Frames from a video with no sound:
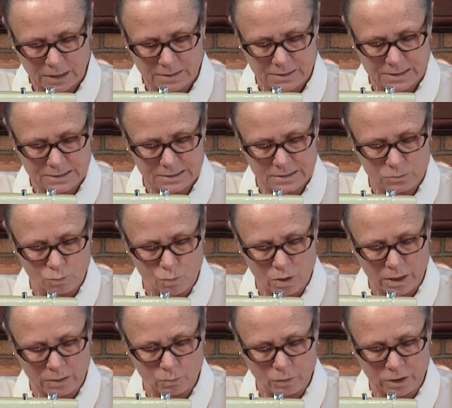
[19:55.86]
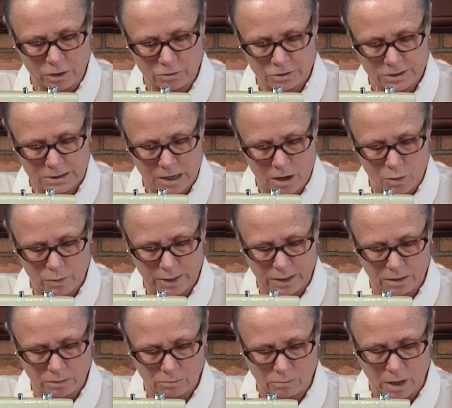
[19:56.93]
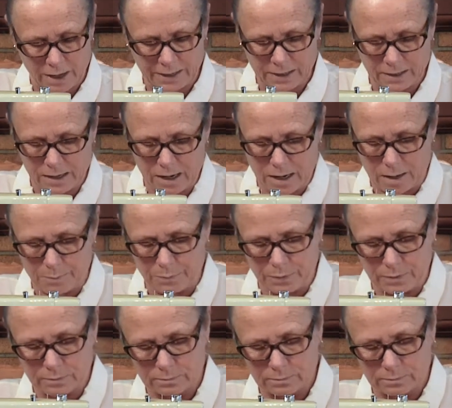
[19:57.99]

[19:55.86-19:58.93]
And this is one, when you sew it, you line it up